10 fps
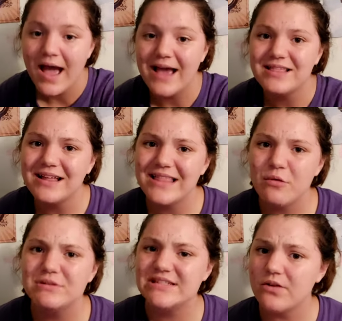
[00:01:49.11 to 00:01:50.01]
I thought
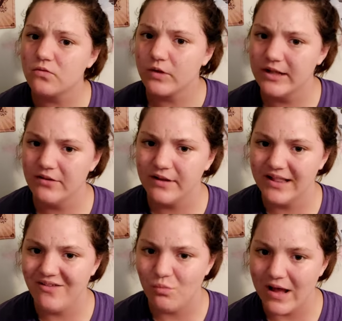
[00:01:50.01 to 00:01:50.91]
that was done really,
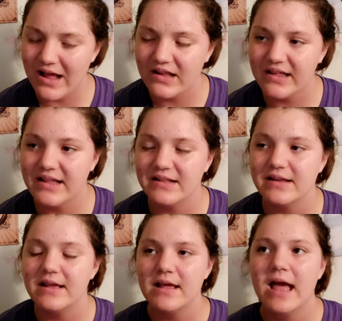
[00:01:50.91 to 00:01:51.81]
really well in
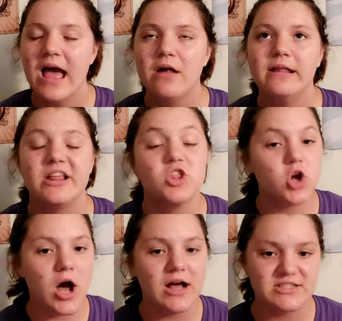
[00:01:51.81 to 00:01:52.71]
how like the
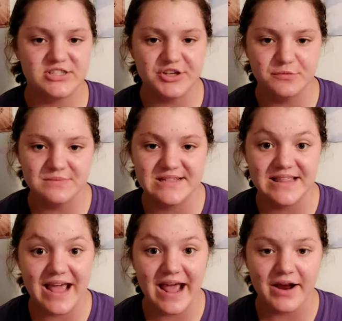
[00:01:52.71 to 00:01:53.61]
costumes and
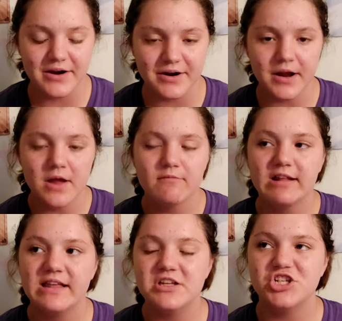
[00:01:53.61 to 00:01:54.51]
the hair
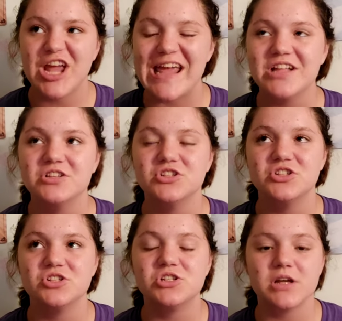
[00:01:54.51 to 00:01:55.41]
really
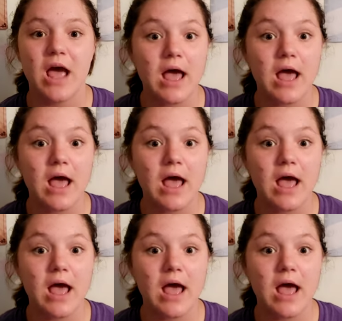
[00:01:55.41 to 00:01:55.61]
changed.